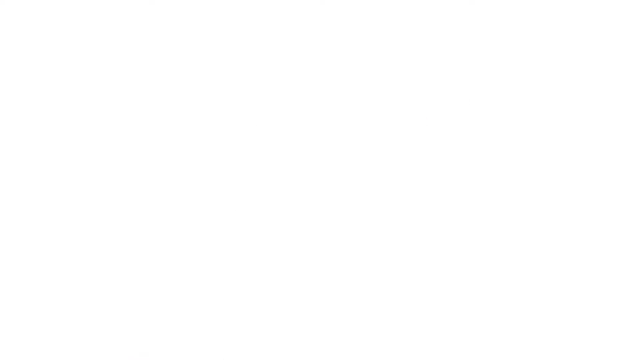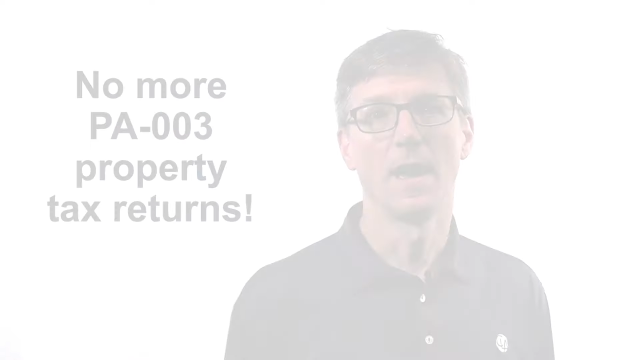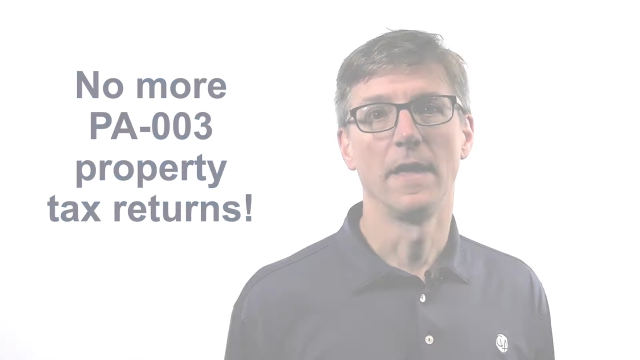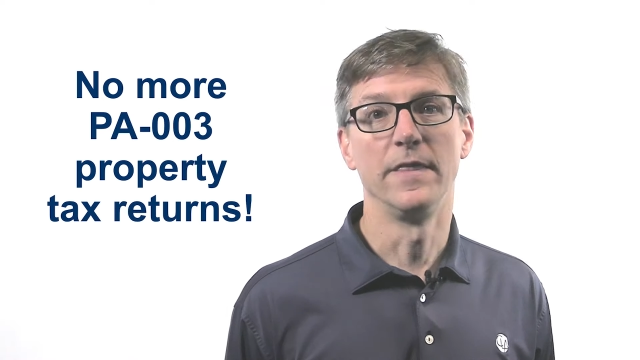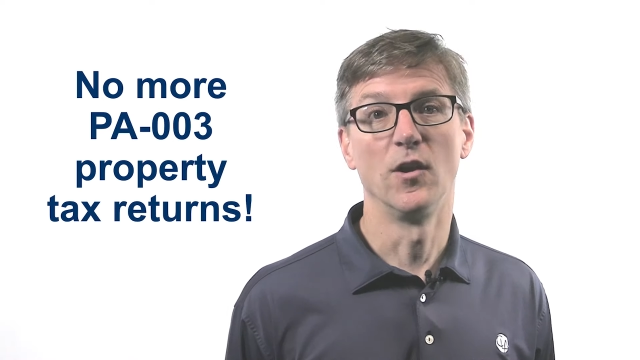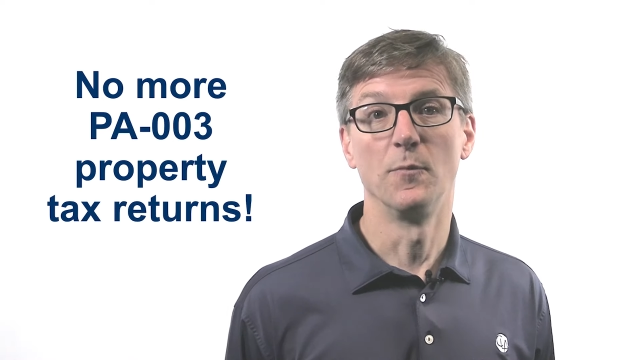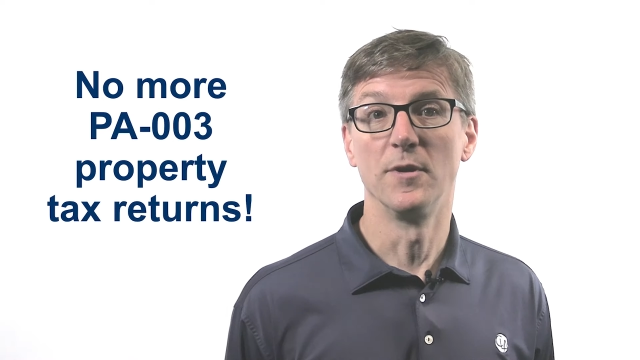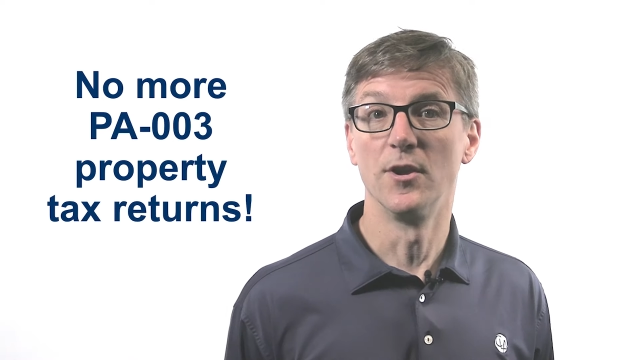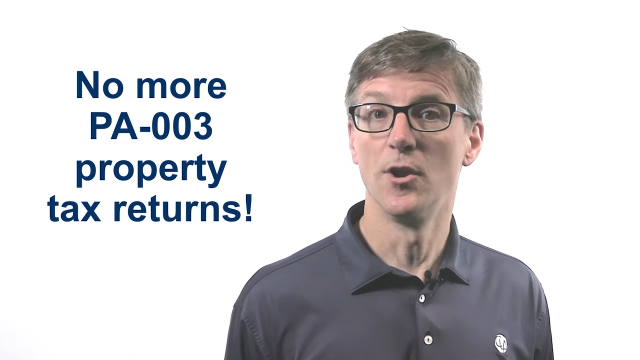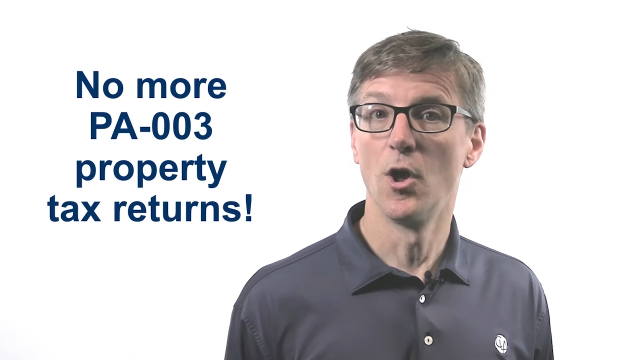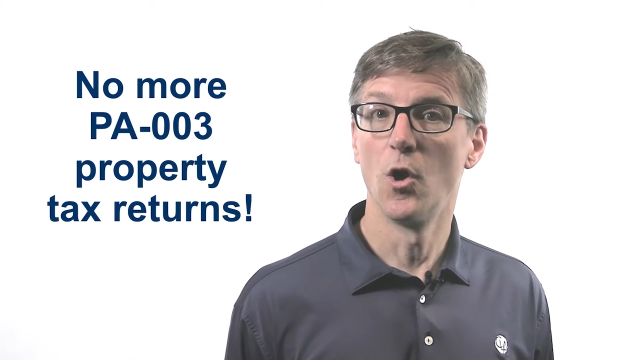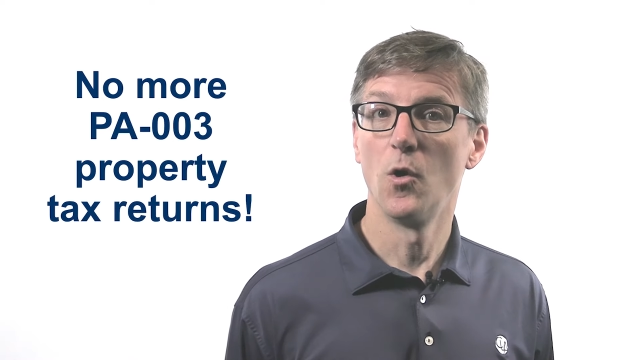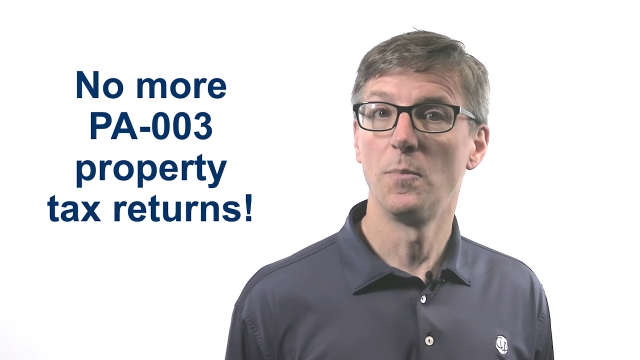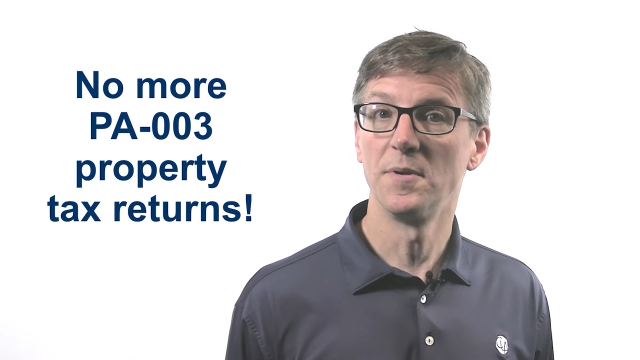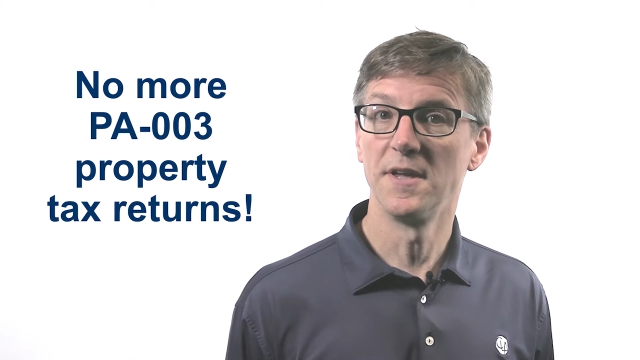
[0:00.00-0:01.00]
and there will be
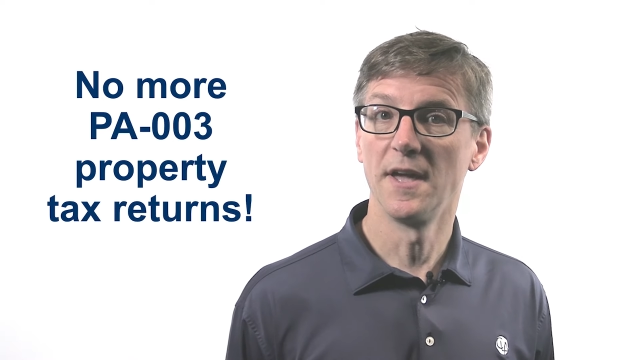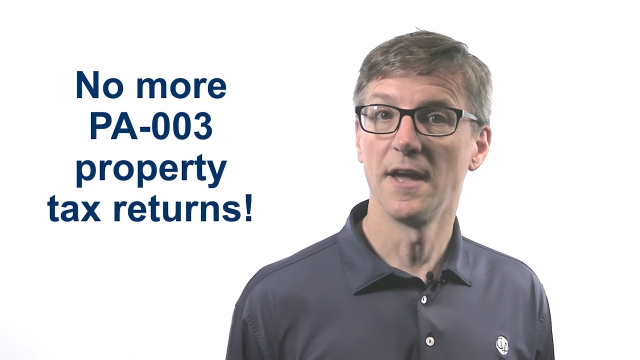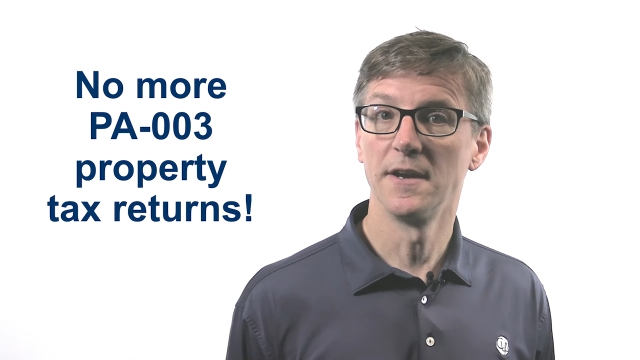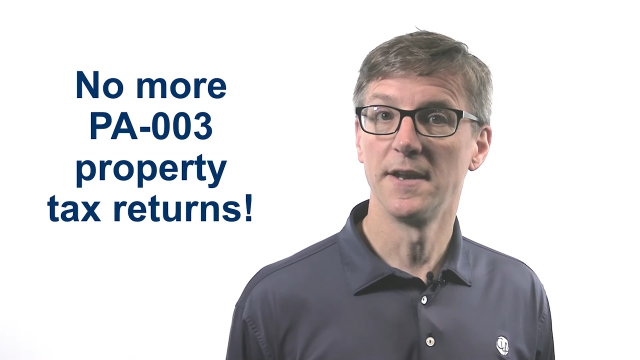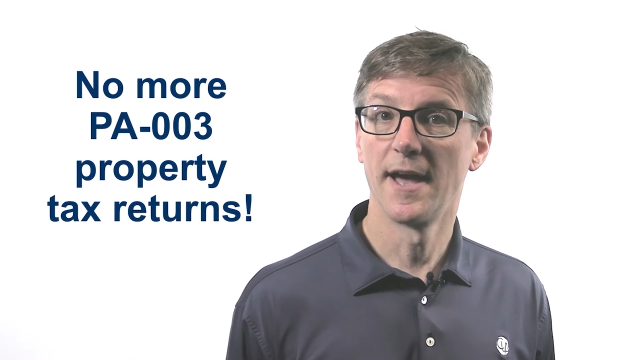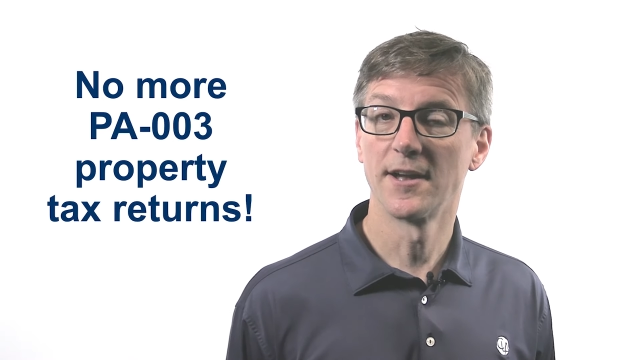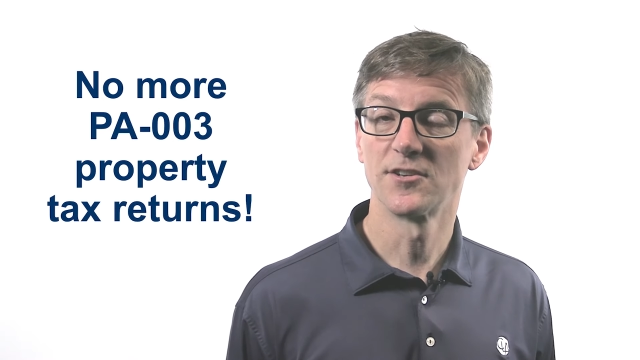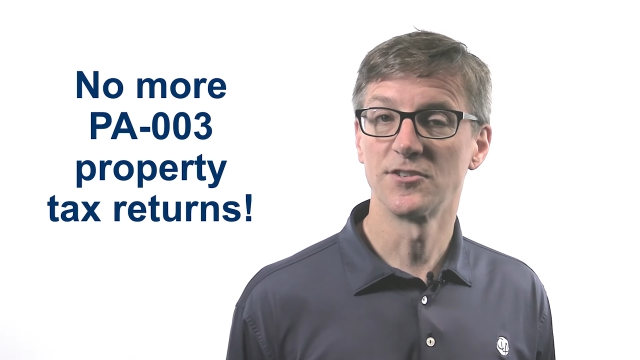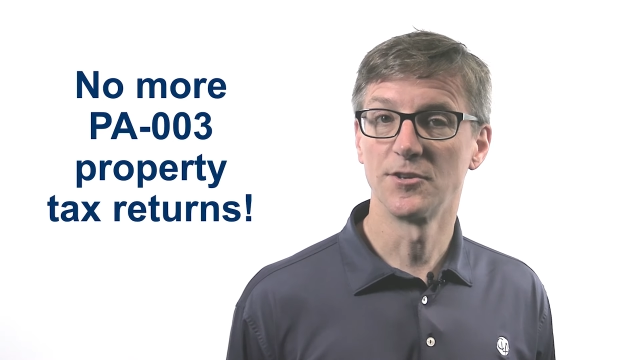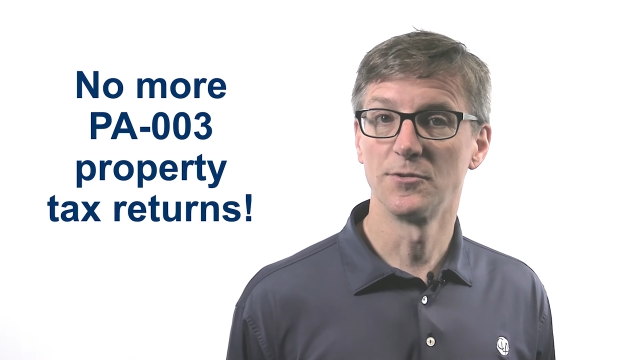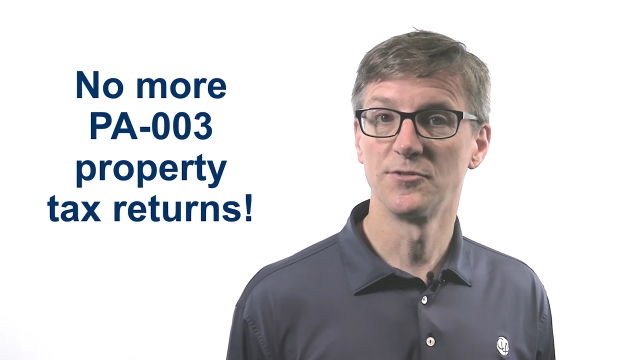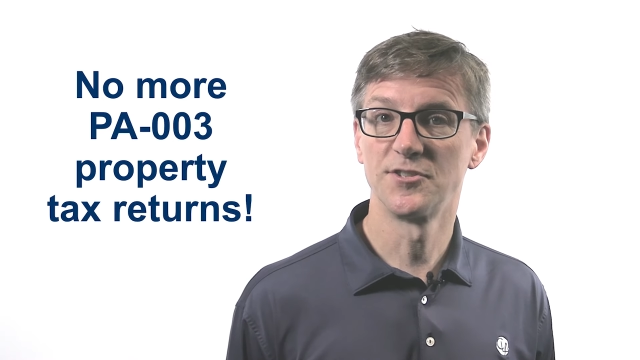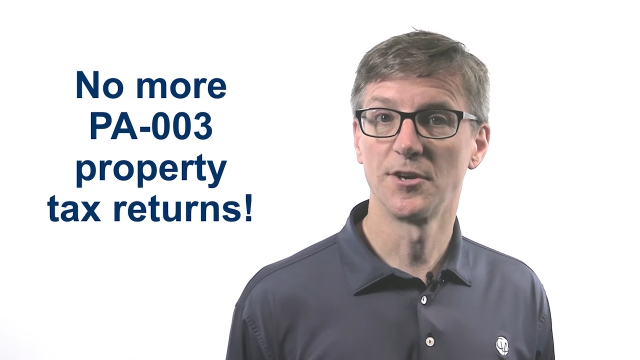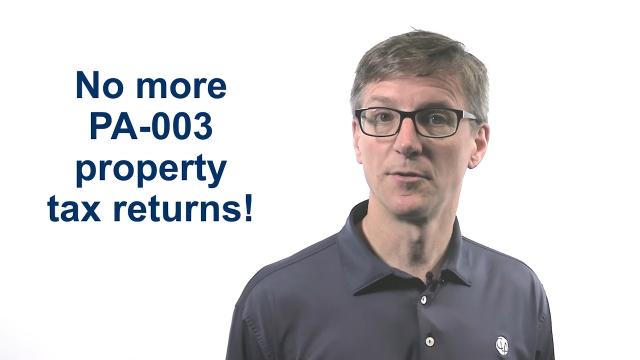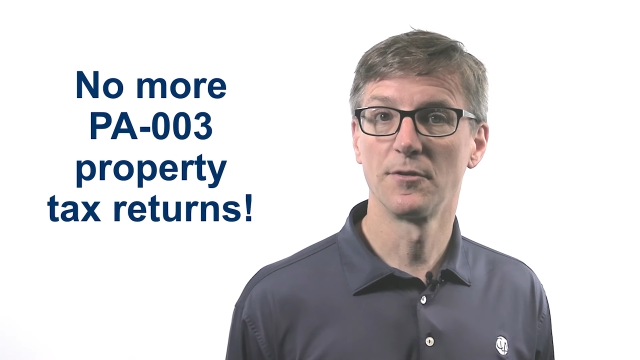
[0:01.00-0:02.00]
no
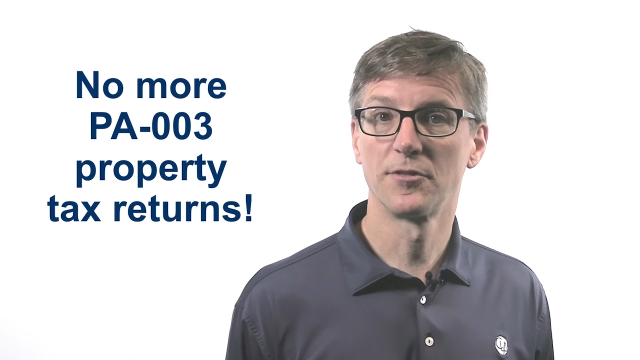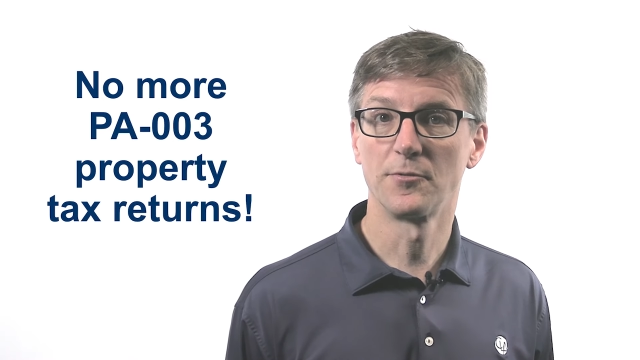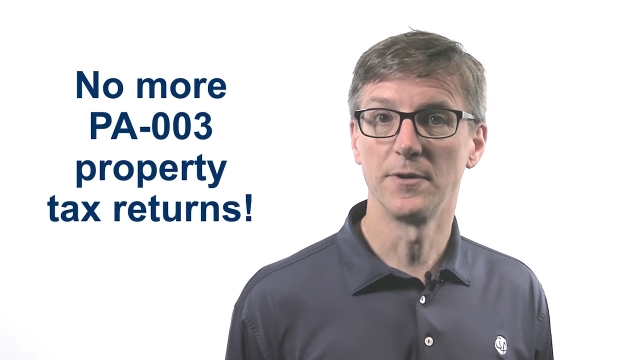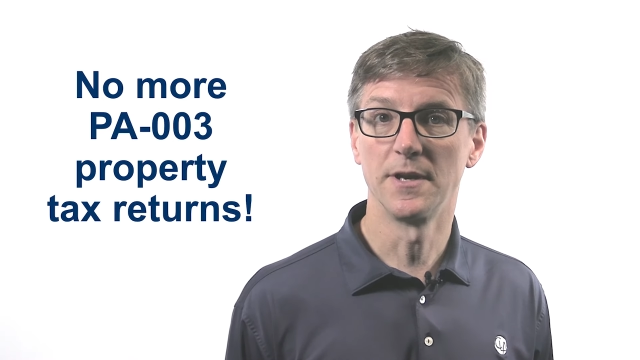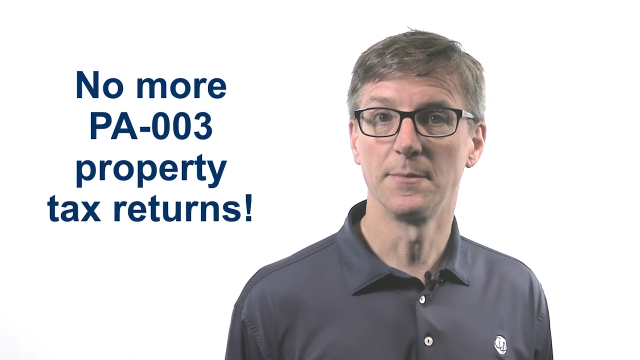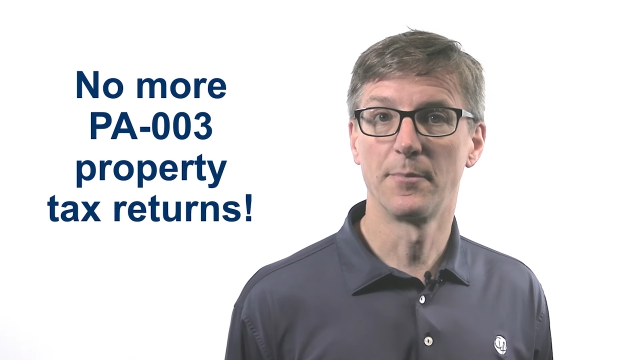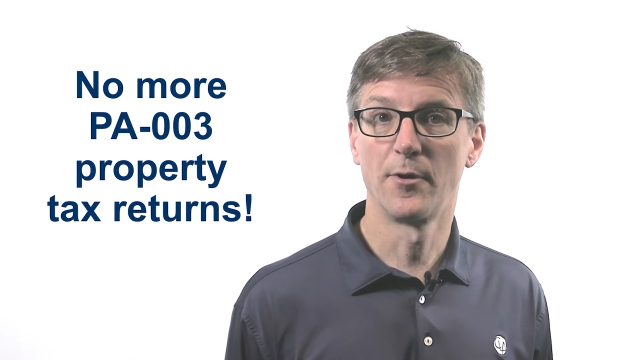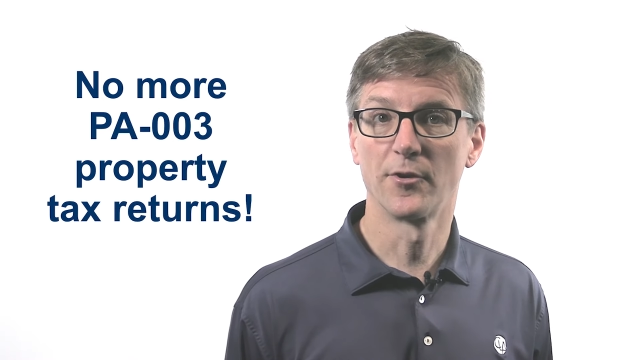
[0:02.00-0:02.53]
PA-003